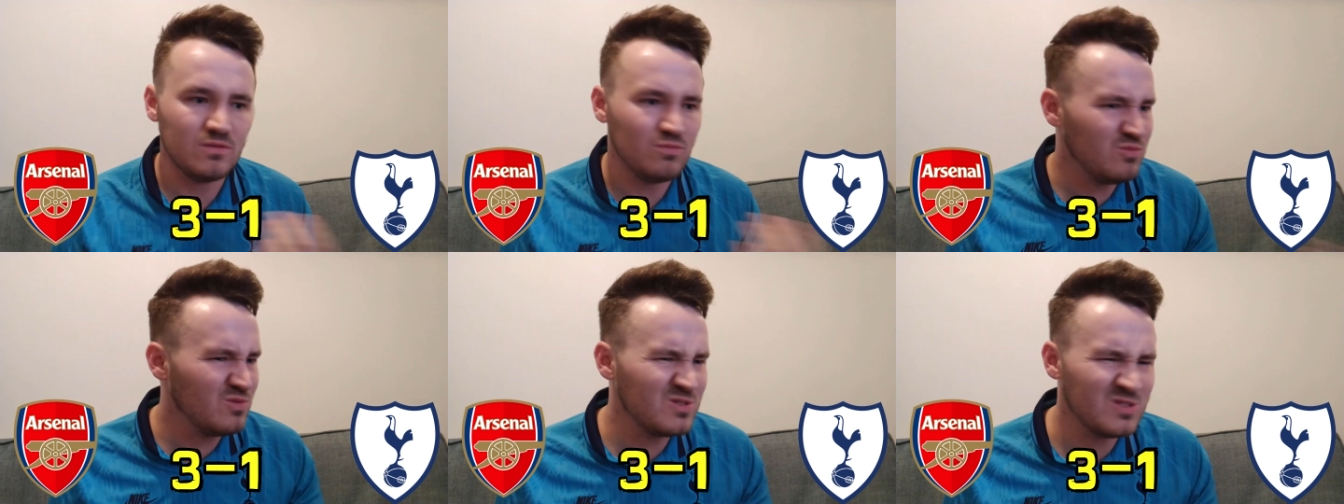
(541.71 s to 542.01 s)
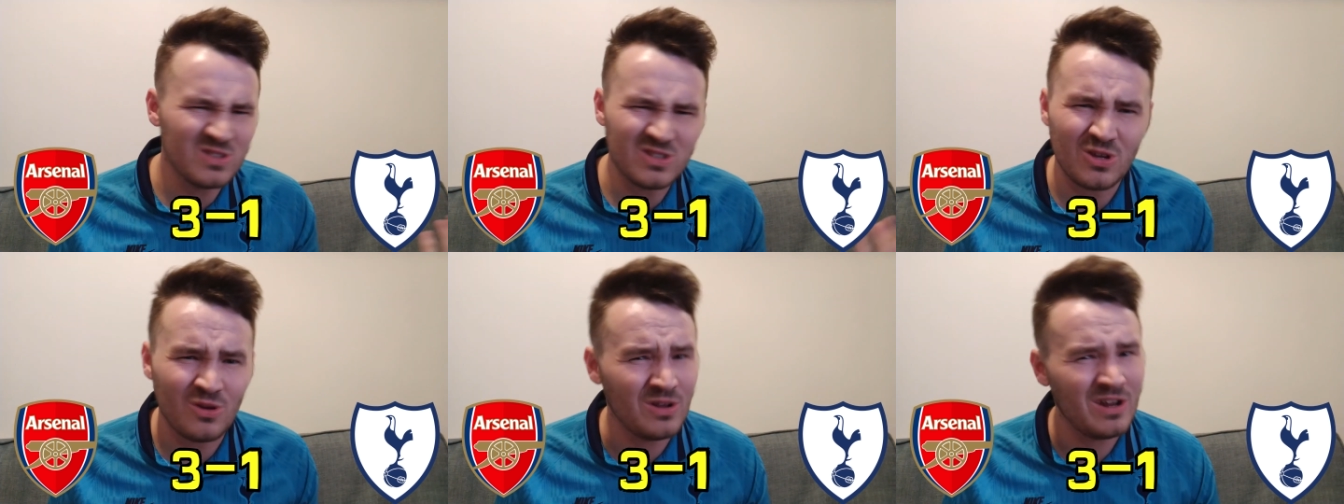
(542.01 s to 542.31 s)

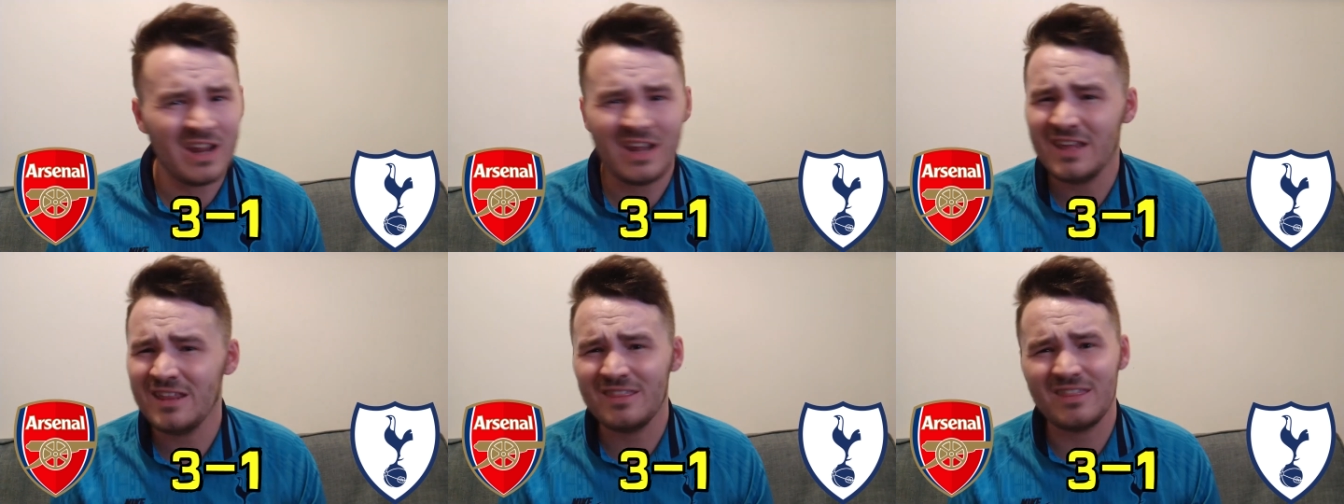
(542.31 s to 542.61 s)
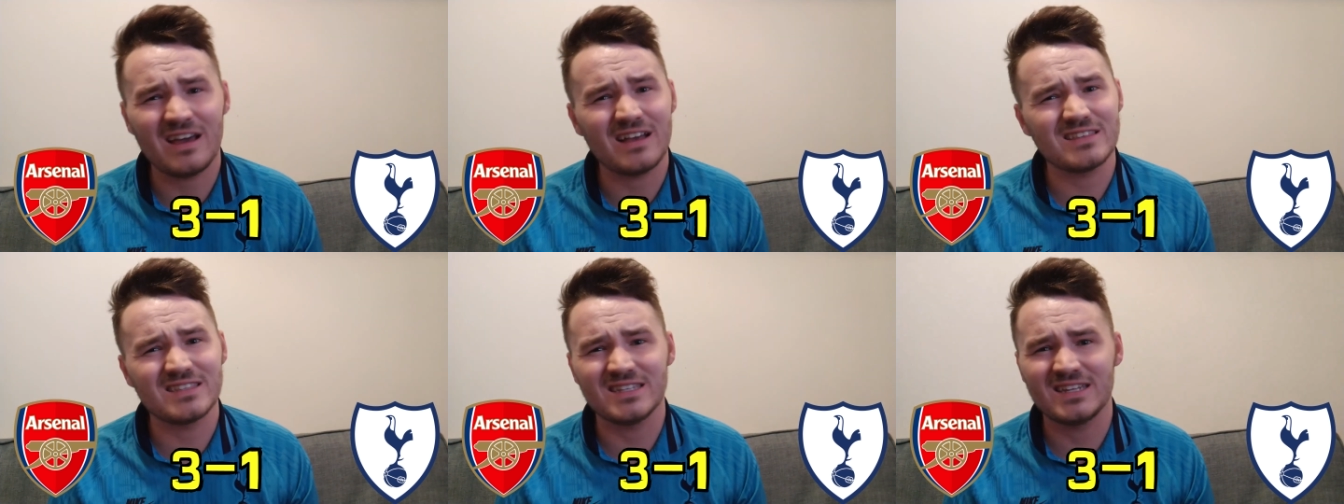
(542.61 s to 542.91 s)
wasn't doing any of
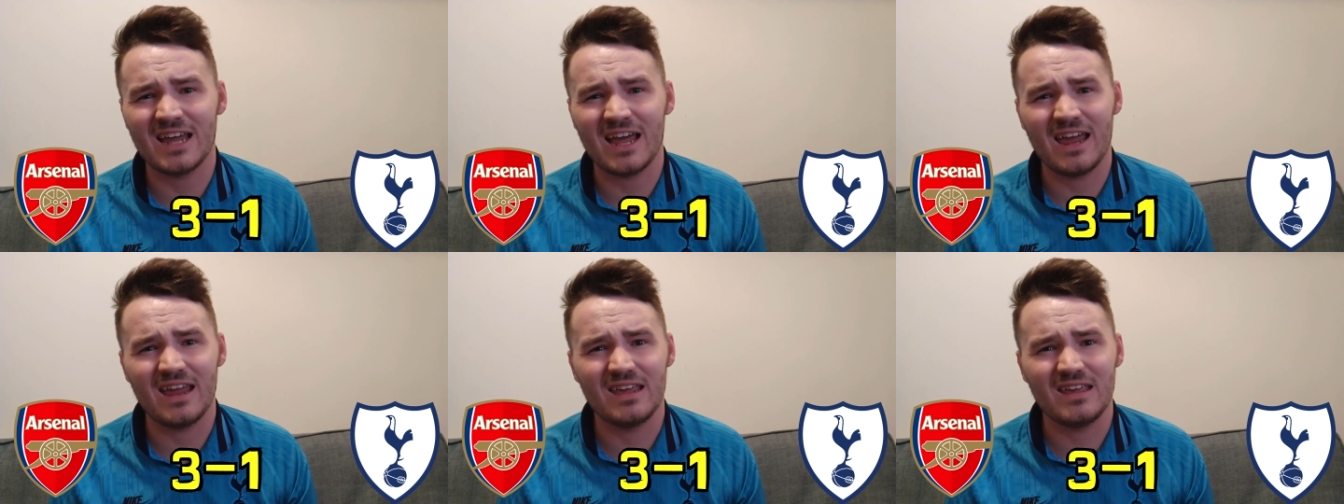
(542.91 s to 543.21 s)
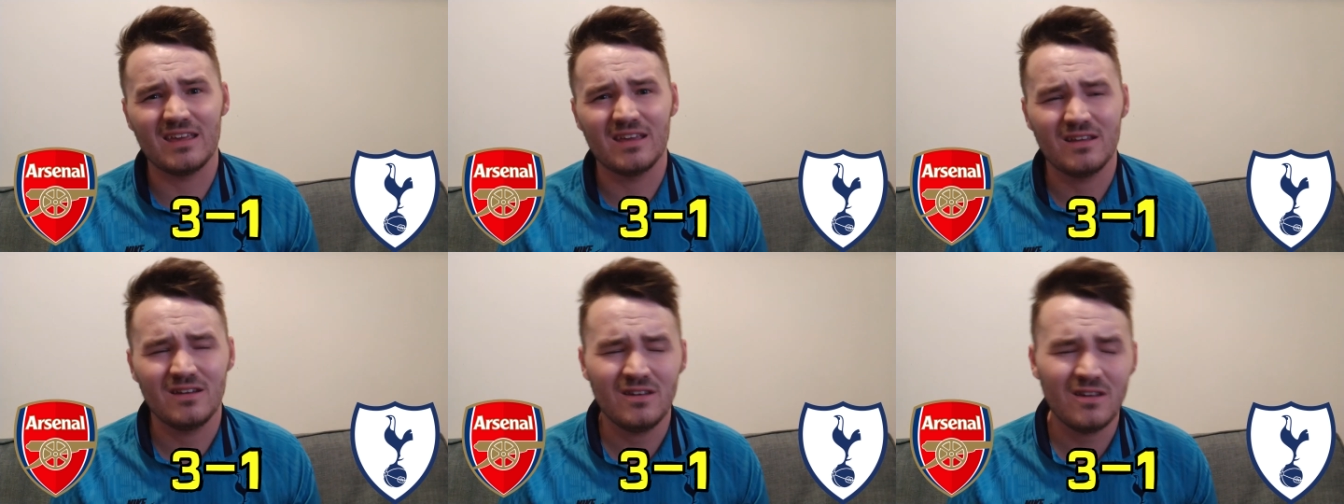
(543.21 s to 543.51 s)
that
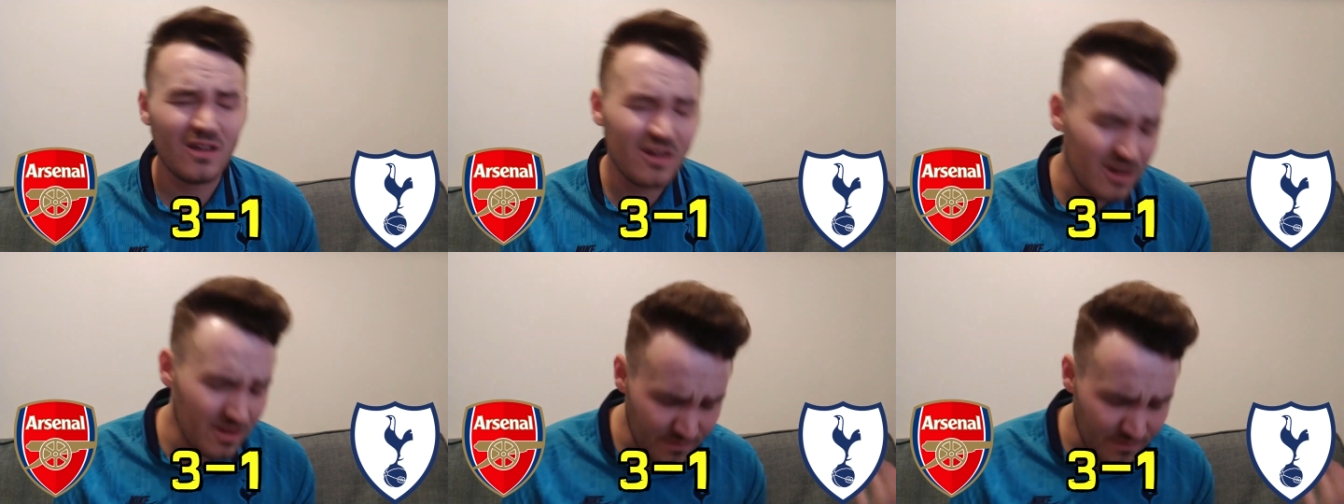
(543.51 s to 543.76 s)
today. None